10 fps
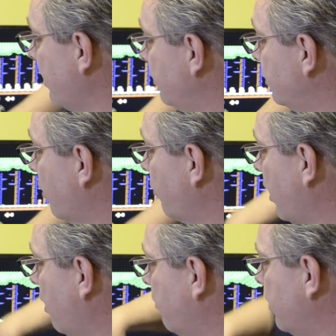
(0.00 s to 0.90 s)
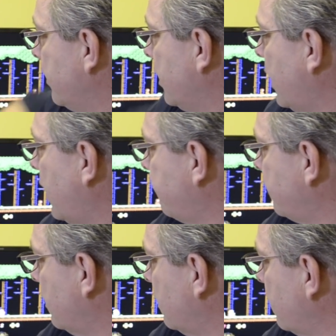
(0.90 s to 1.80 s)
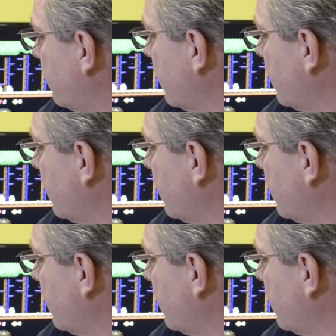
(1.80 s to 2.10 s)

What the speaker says: You don't. Oh, wait a minute. I have to.